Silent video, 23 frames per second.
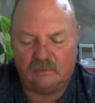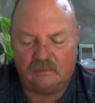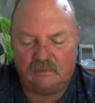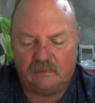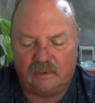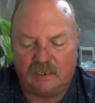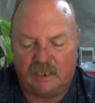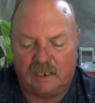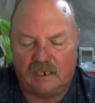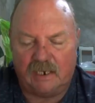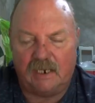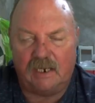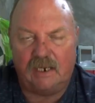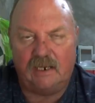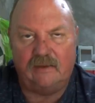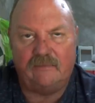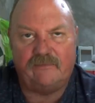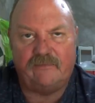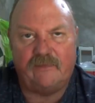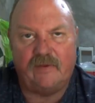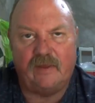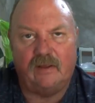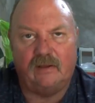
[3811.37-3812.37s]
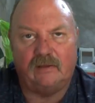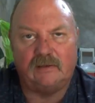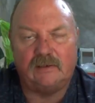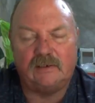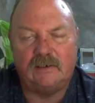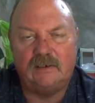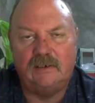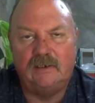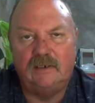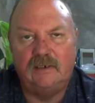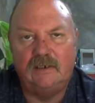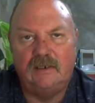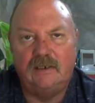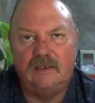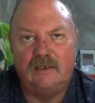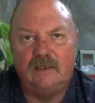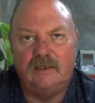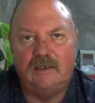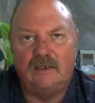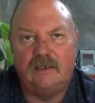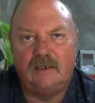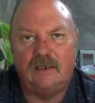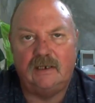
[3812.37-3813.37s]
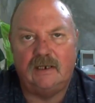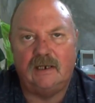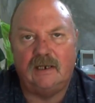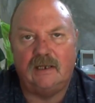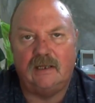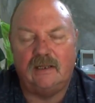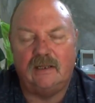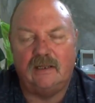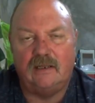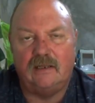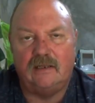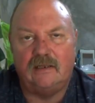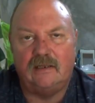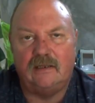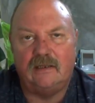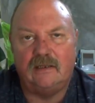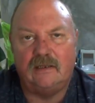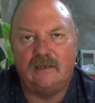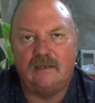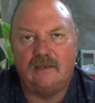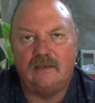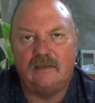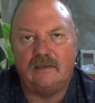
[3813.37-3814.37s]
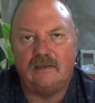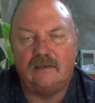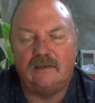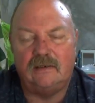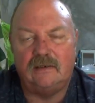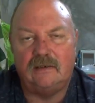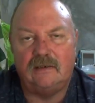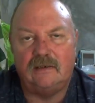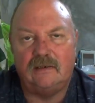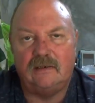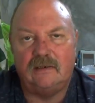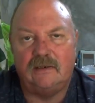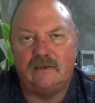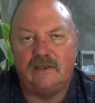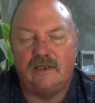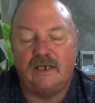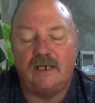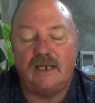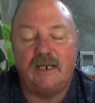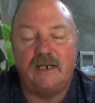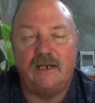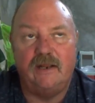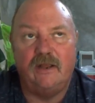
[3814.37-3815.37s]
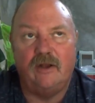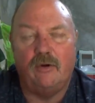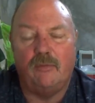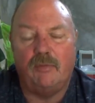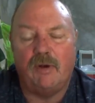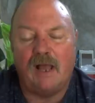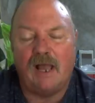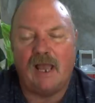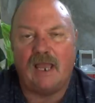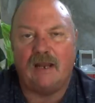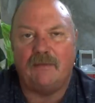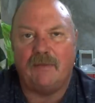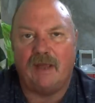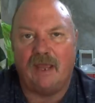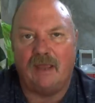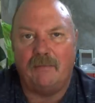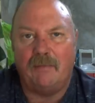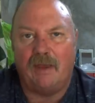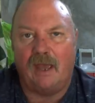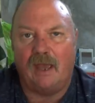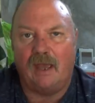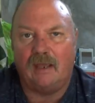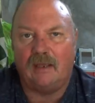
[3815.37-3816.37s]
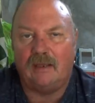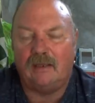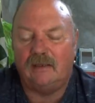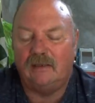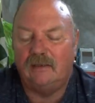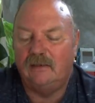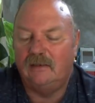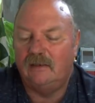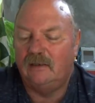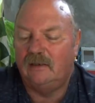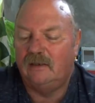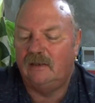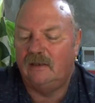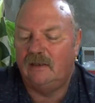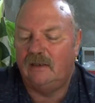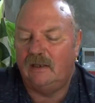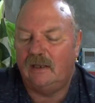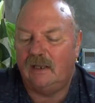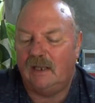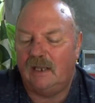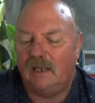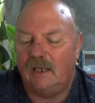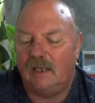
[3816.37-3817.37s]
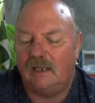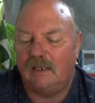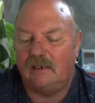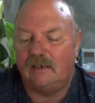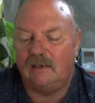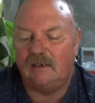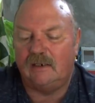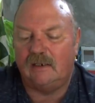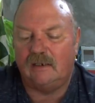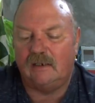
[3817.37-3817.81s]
that he felt the need to go behind my back, and